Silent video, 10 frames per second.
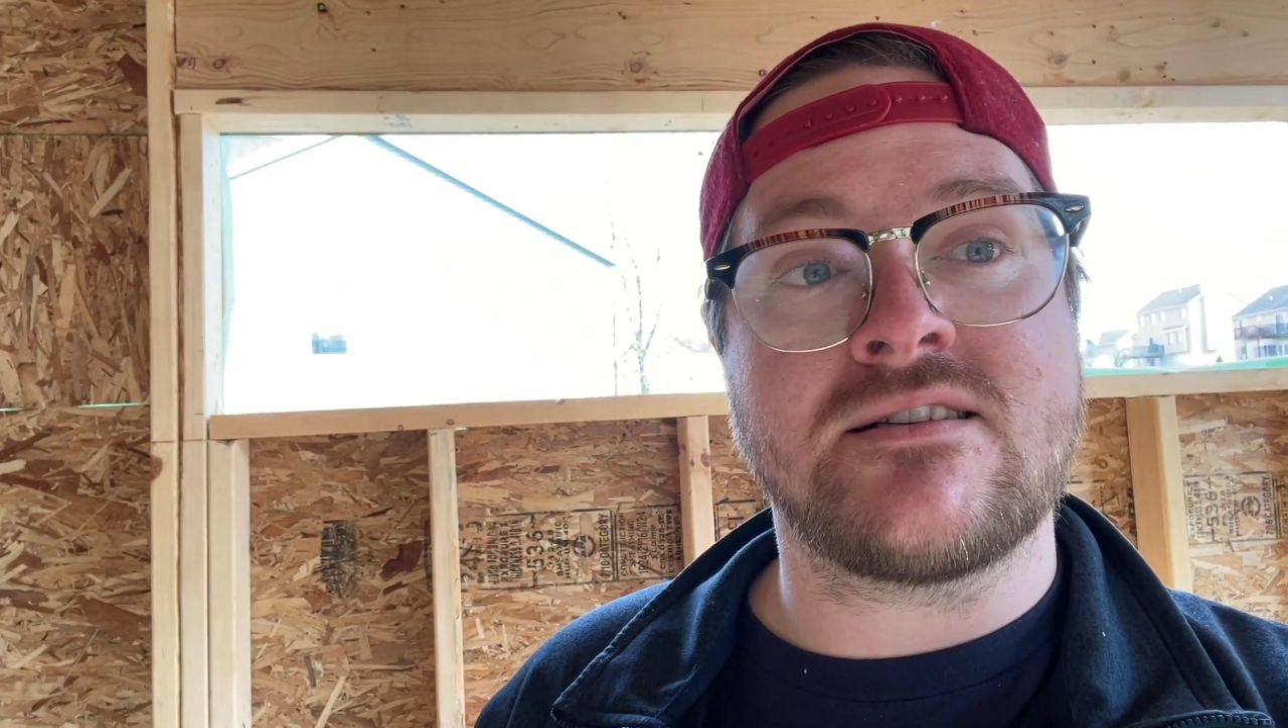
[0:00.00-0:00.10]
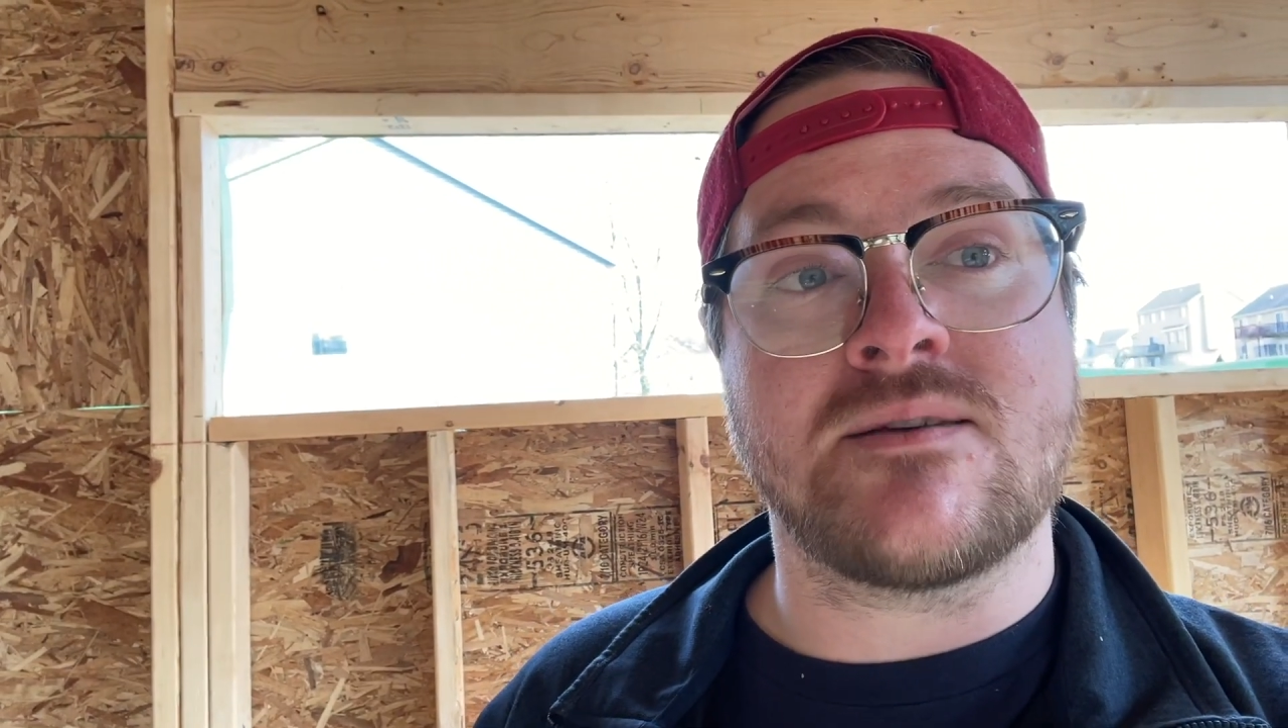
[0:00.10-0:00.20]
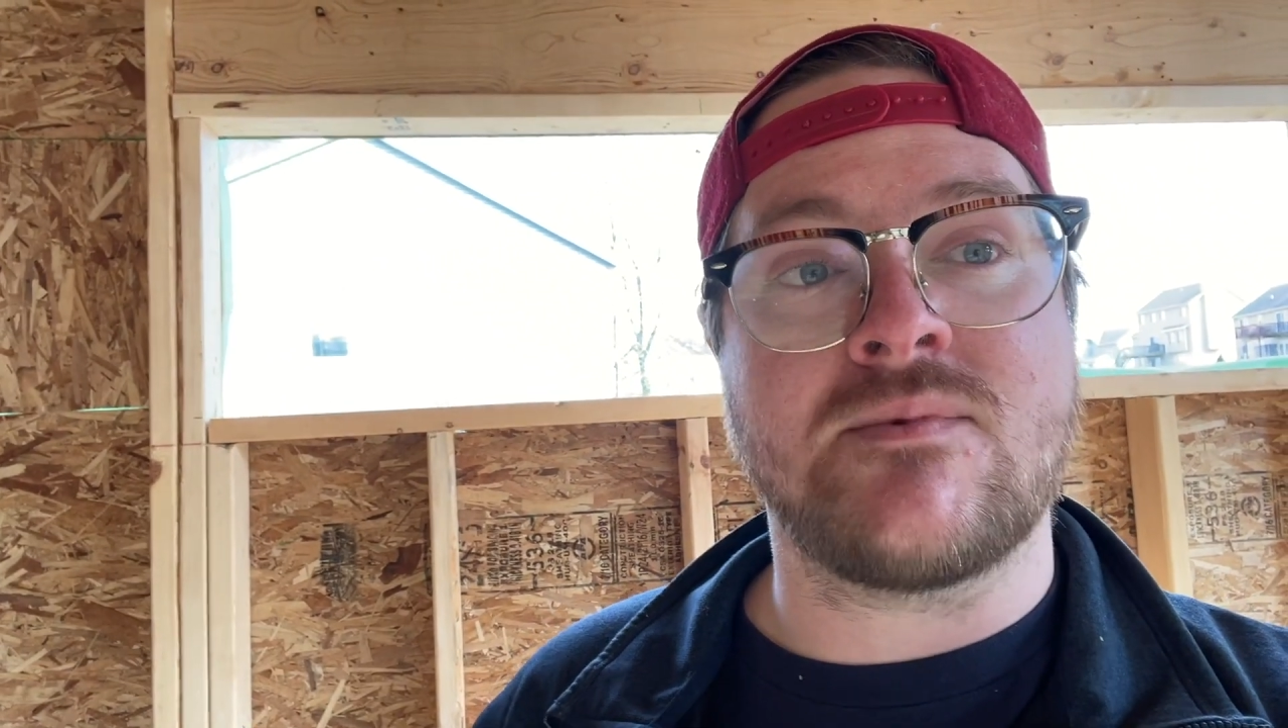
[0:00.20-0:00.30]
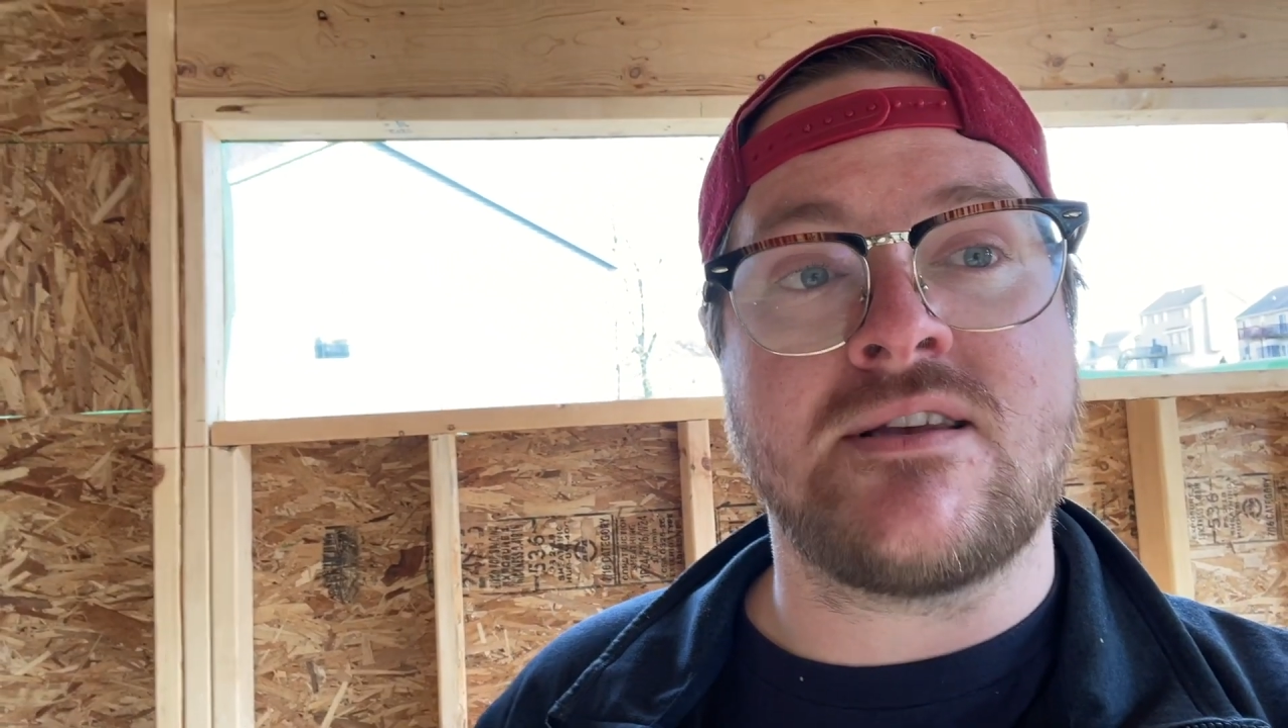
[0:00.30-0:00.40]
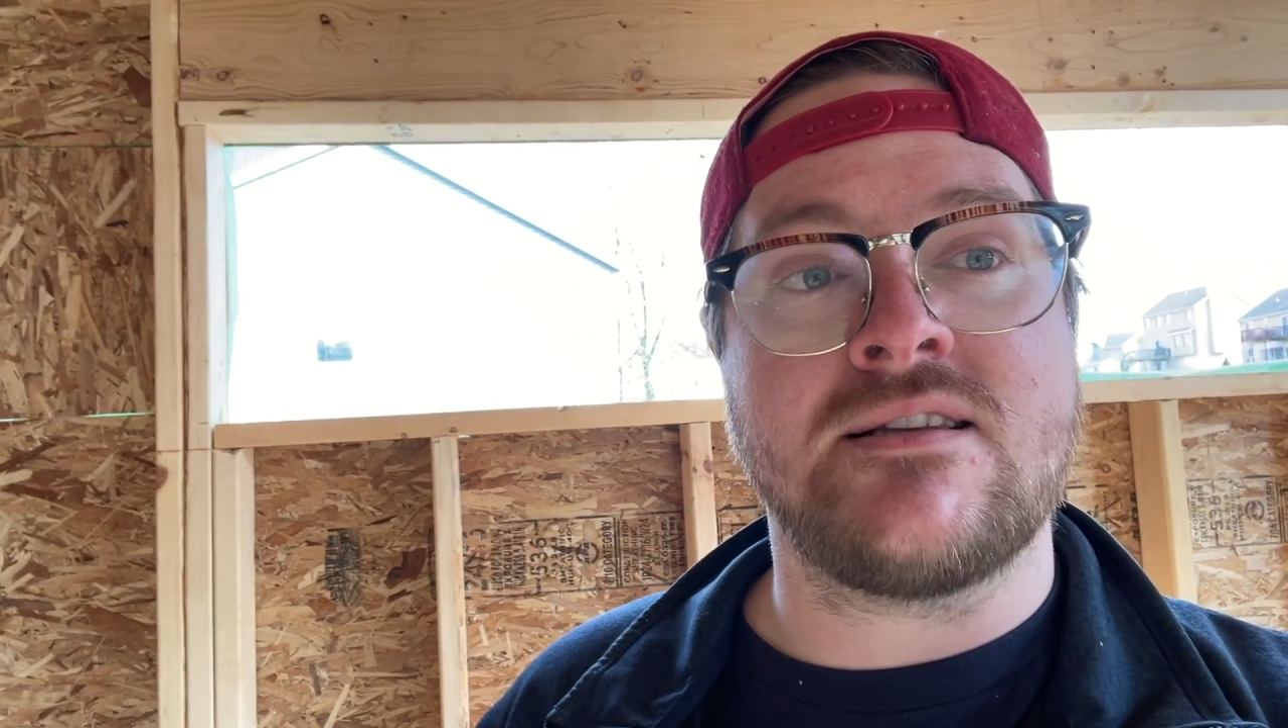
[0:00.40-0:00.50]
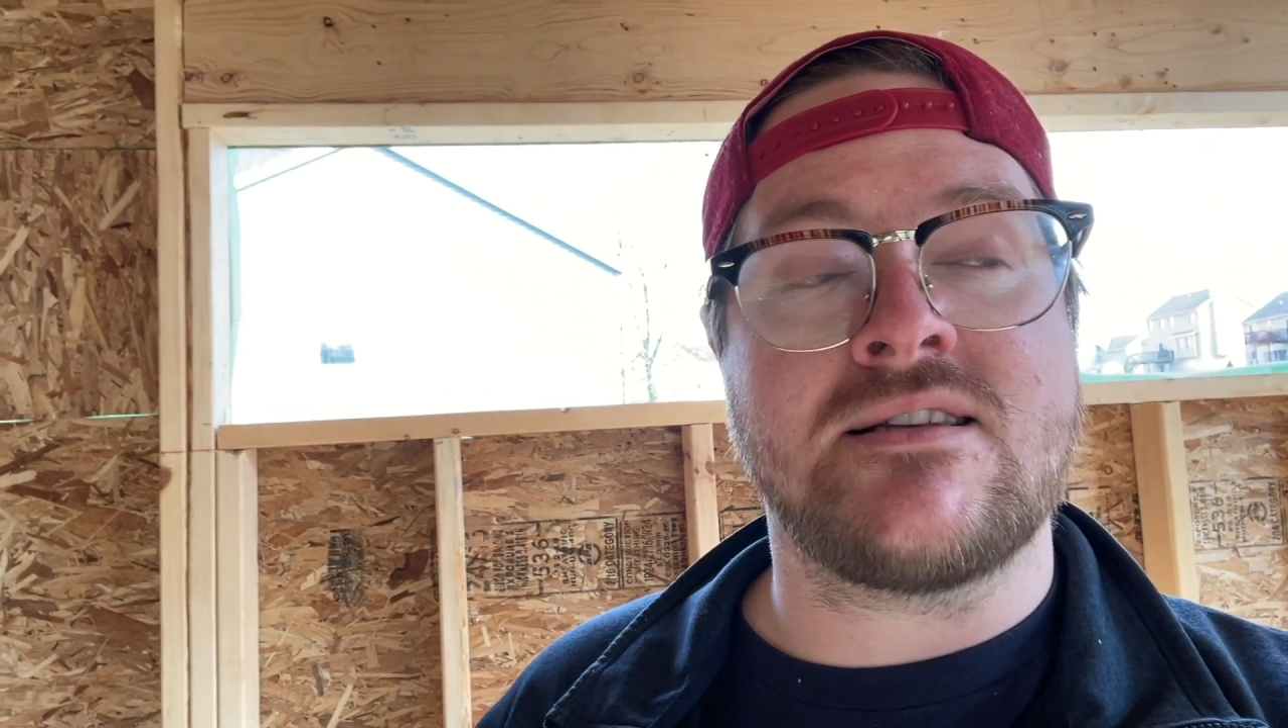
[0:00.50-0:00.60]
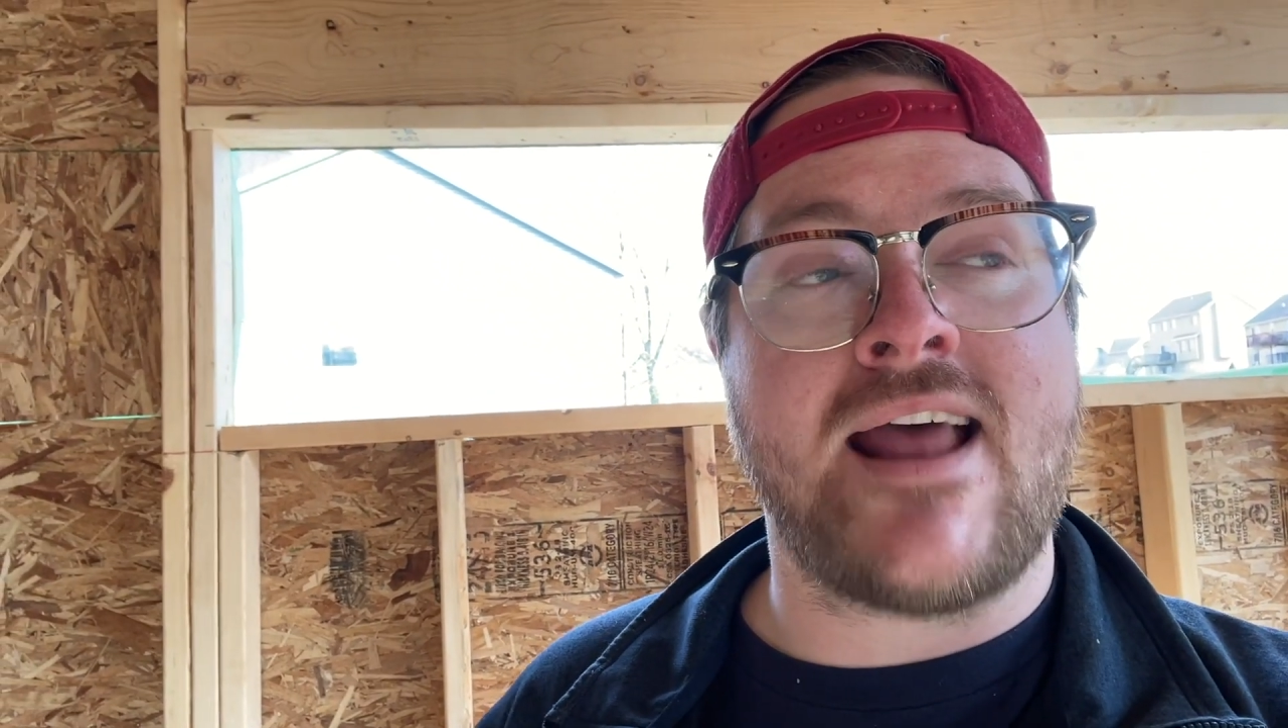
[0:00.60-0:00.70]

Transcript: some of these